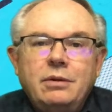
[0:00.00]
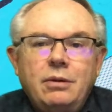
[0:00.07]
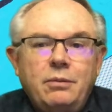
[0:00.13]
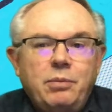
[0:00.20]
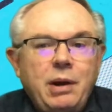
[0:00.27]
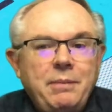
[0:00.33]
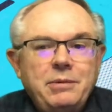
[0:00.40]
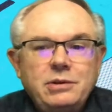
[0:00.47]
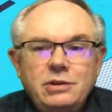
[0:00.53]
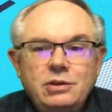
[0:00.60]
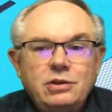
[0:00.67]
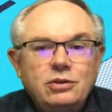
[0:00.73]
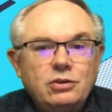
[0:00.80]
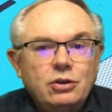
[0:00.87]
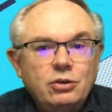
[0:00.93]
The problem is this
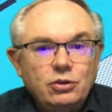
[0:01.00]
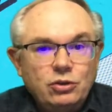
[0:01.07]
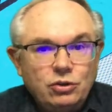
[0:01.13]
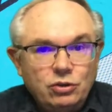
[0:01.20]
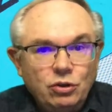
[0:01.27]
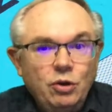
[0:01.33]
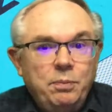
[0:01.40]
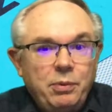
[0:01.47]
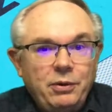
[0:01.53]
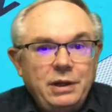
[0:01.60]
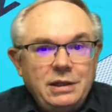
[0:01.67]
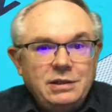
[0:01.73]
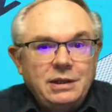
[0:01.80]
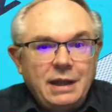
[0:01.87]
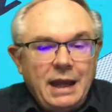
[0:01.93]
is super
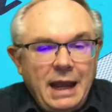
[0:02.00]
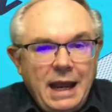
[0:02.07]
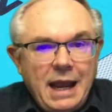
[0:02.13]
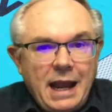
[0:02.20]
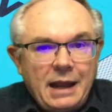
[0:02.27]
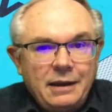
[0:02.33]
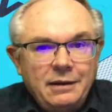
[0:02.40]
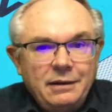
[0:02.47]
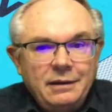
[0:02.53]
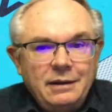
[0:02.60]
easy to hack,